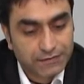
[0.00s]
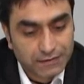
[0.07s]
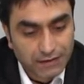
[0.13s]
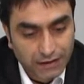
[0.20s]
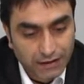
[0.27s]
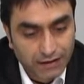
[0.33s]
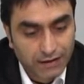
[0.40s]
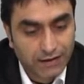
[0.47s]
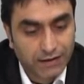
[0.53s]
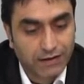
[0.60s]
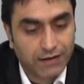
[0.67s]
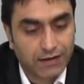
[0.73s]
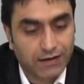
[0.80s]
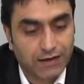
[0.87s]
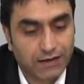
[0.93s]
pure
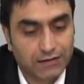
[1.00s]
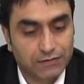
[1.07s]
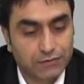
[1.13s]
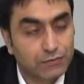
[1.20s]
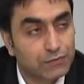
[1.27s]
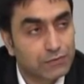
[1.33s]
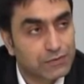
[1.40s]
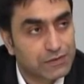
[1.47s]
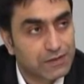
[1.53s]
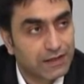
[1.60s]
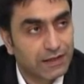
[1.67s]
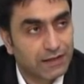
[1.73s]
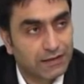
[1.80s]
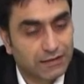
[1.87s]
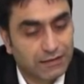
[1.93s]
rules
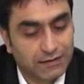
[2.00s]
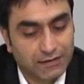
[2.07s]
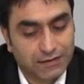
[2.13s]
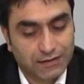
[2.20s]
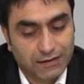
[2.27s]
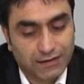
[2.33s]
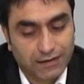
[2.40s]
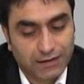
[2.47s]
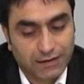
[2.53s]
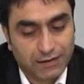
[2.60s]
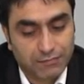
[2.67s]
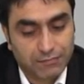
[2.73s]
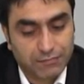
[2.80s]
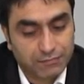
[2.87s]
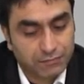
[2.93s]
like
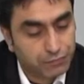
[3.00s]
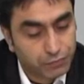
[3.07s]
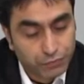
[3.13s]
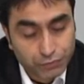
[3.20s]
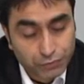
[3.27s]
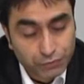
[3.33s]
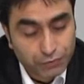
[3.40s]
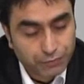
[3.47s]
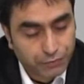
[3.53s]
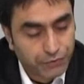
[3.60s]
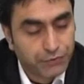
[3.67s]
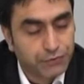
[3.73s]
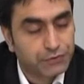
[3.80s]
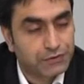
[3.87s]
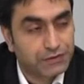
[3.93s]
in Islam,
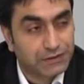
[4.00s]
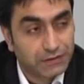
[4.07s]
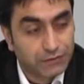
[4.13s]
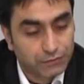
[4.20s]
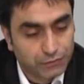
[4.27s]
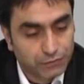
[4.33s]
who have